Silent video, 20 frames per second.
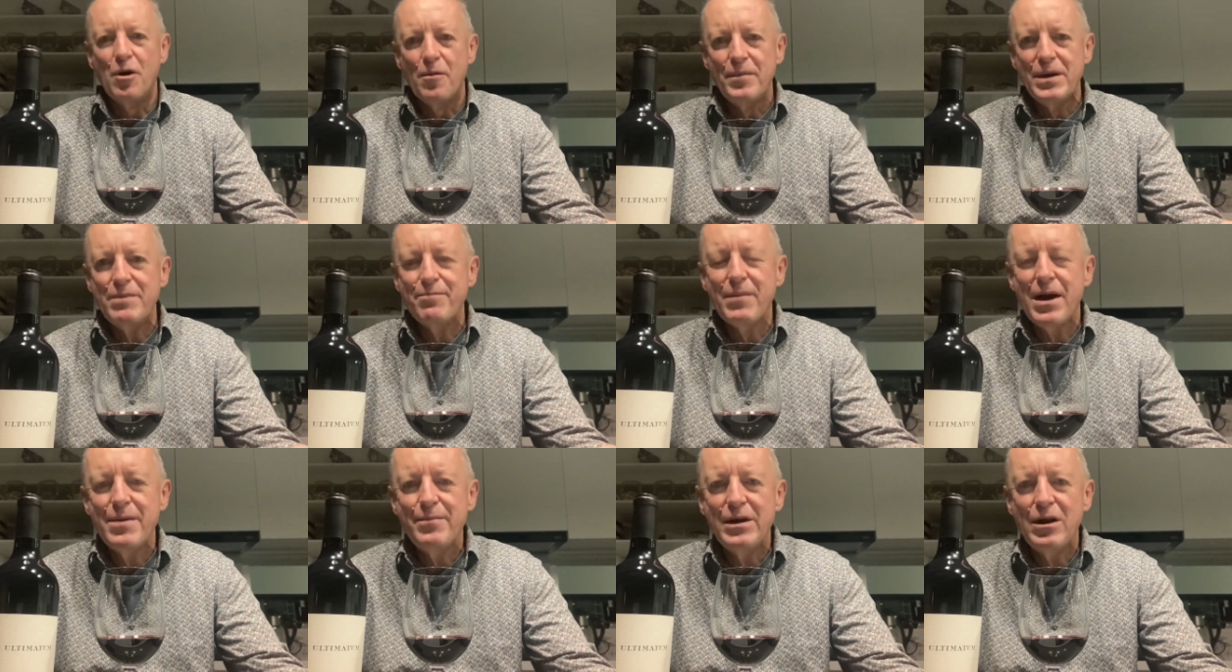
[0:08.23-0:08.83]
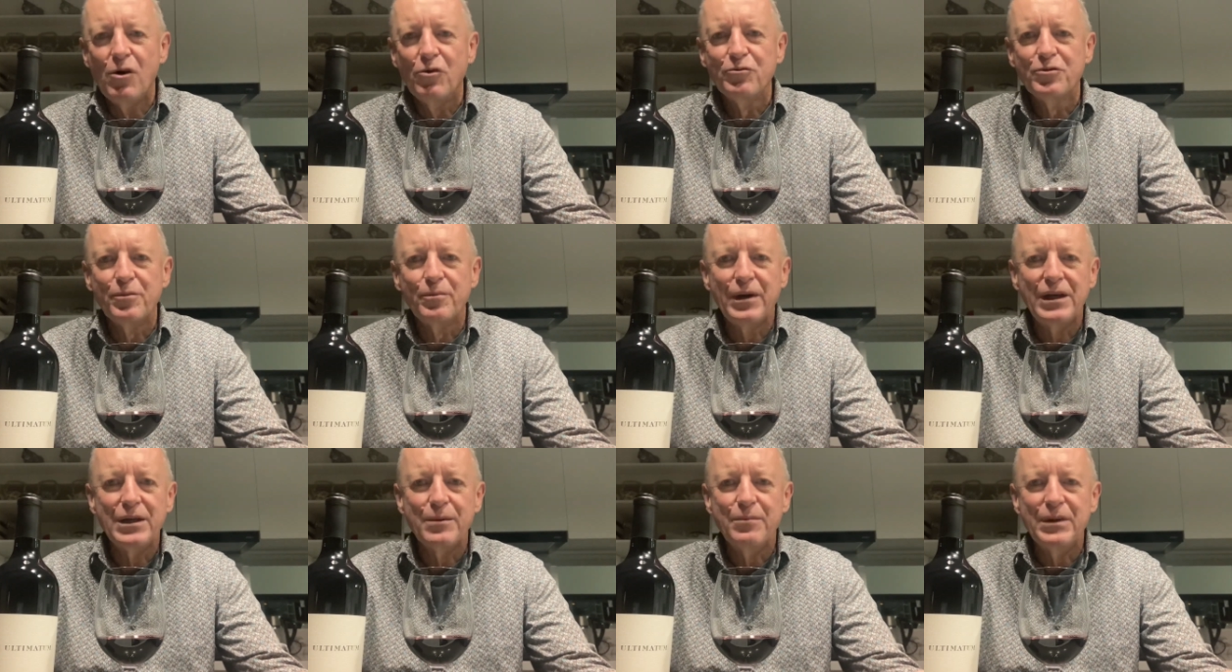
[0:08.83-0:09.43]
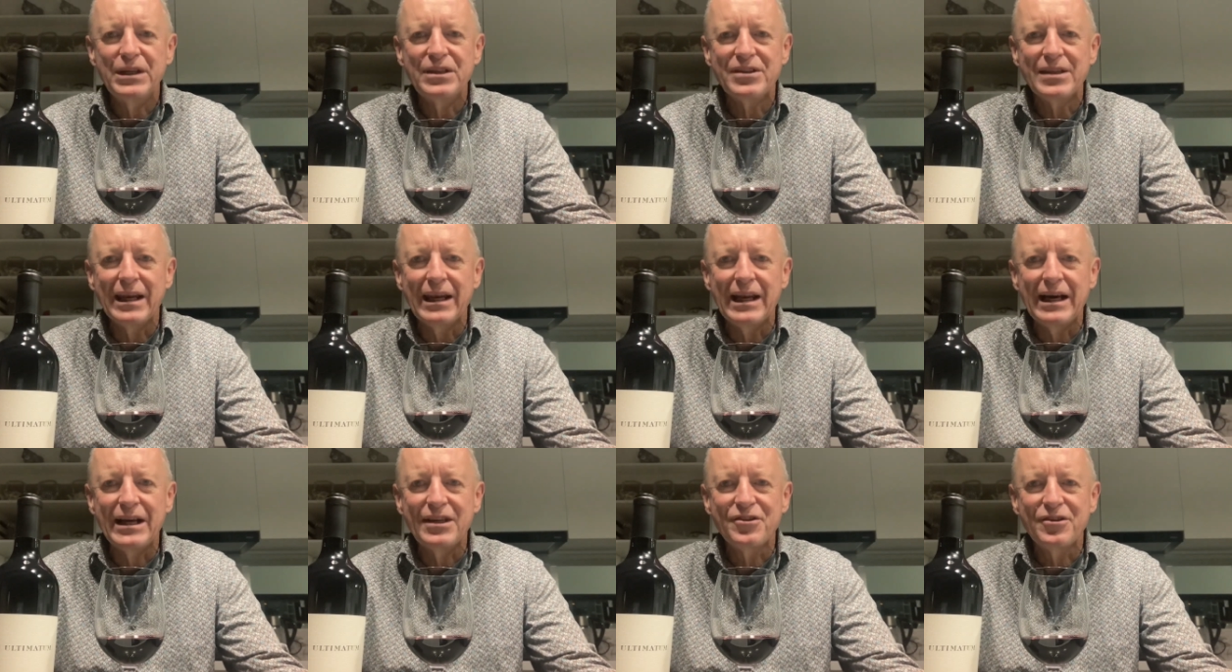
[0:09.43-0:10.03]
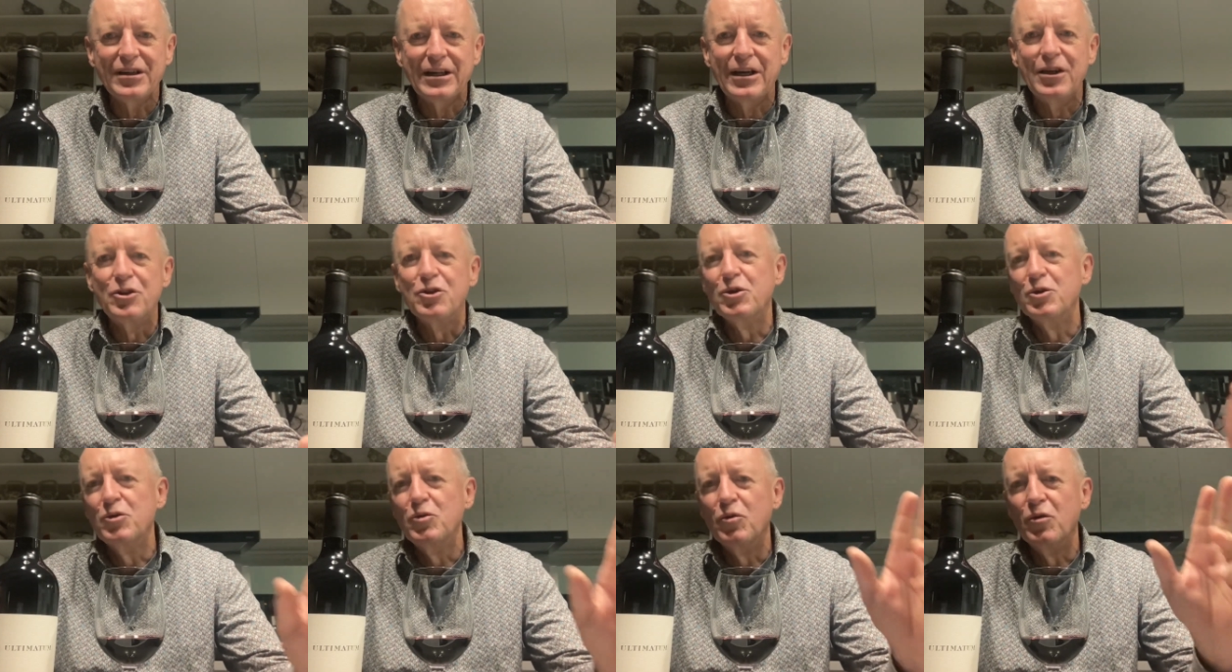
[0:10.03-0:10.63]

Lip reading: I mean, maybe Ultimatum means the last thing I do,